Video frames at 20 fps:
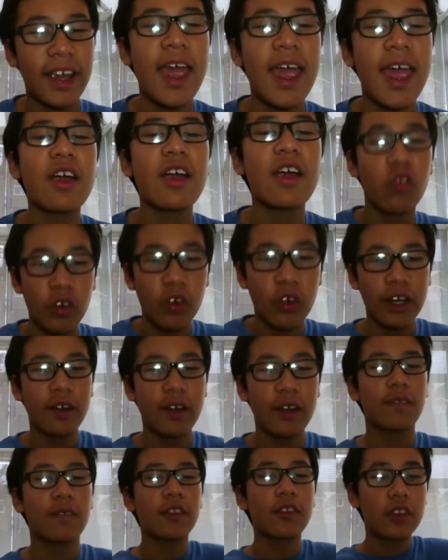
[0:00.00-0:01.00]

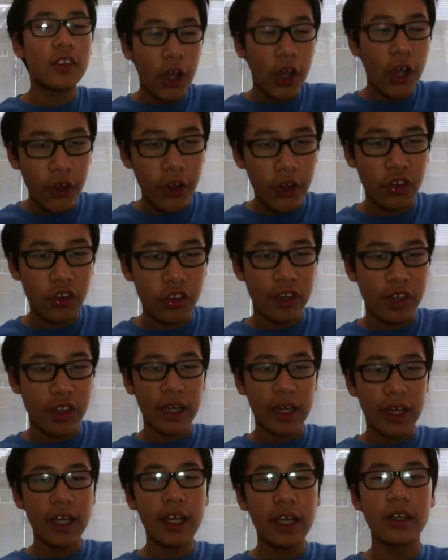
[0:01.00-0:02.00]
every
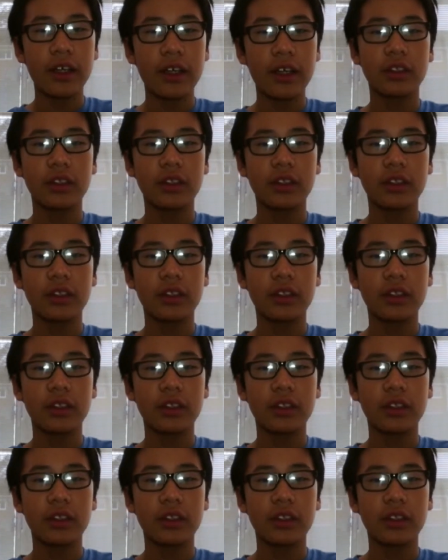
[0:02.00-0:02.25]
Thursday